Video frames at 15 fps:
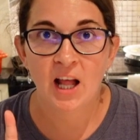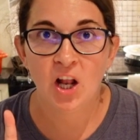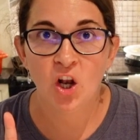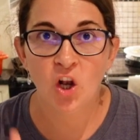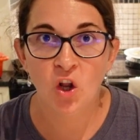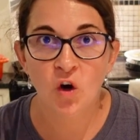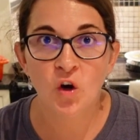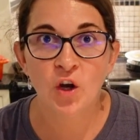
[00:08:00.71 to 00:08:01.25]

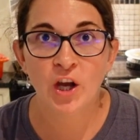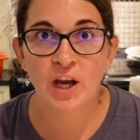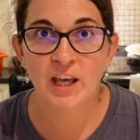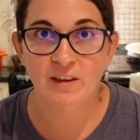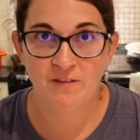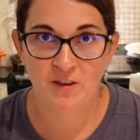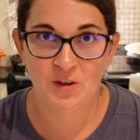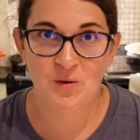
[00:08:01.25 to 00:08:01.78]
Longer
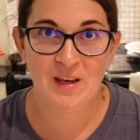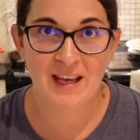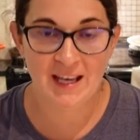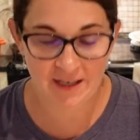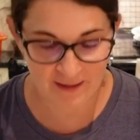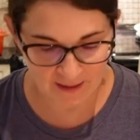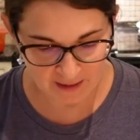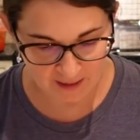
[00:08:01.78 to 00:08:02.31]
if you
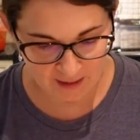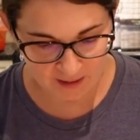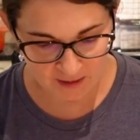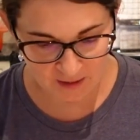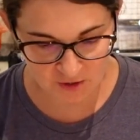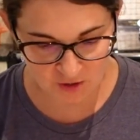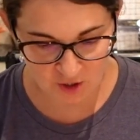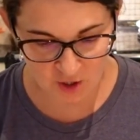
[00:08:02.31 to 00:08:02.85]
can.
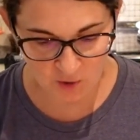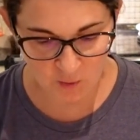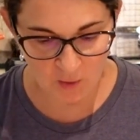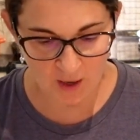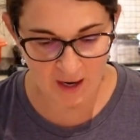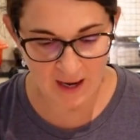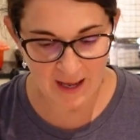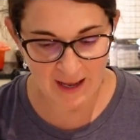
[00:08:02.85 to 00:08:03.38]

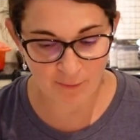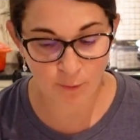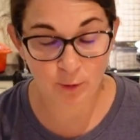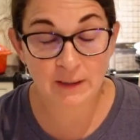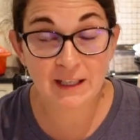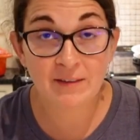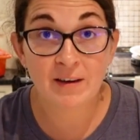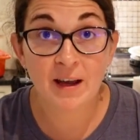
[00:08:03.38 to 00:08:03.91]
So I will
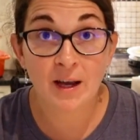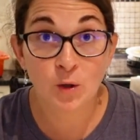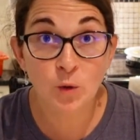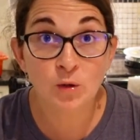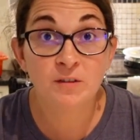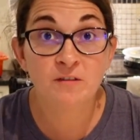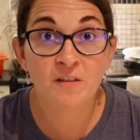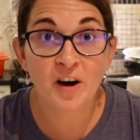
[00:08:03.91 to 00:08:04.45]
give a
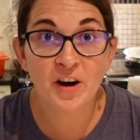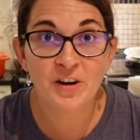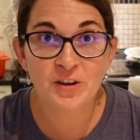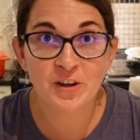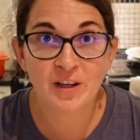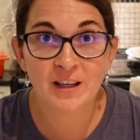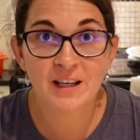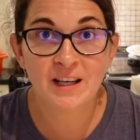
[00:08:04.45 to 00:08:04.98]
good
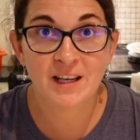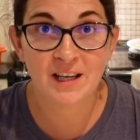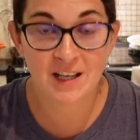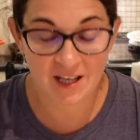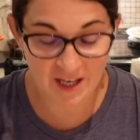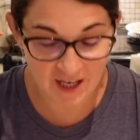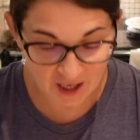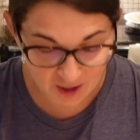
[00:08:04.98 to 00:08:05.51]
final
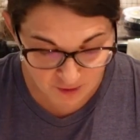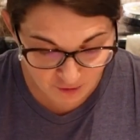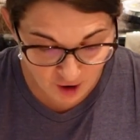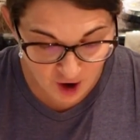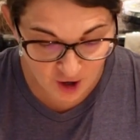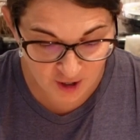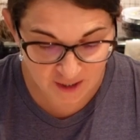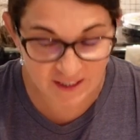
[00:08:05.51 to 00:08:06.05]

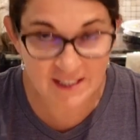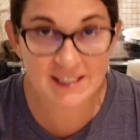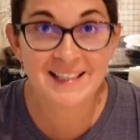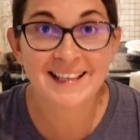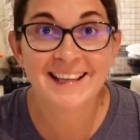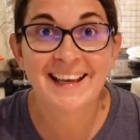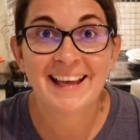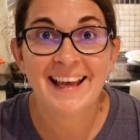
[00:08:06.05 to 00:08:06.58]
rise,
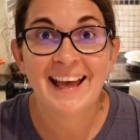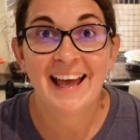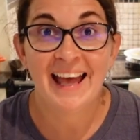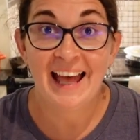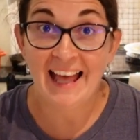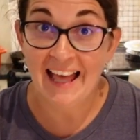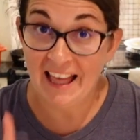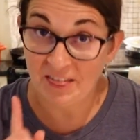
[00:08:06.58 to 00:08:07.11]

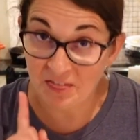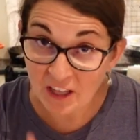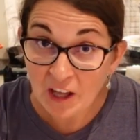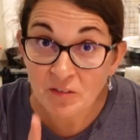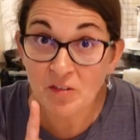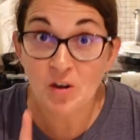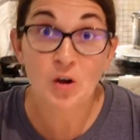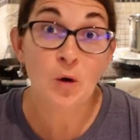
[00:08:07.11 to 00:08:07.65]
and
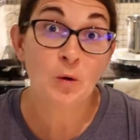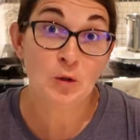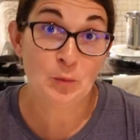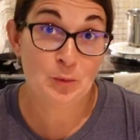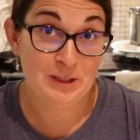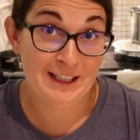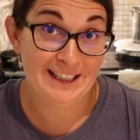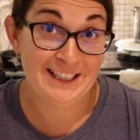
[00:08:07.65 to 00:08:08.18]
then we are going to
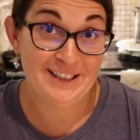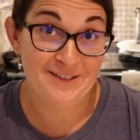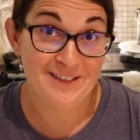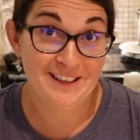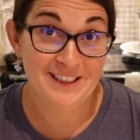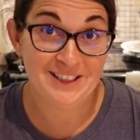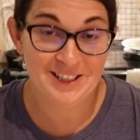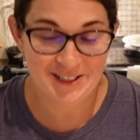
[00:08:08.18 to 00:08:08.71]
put it in the
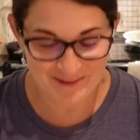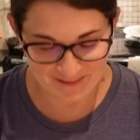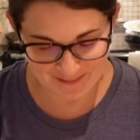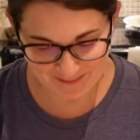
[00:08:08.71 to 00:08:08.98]
fridge.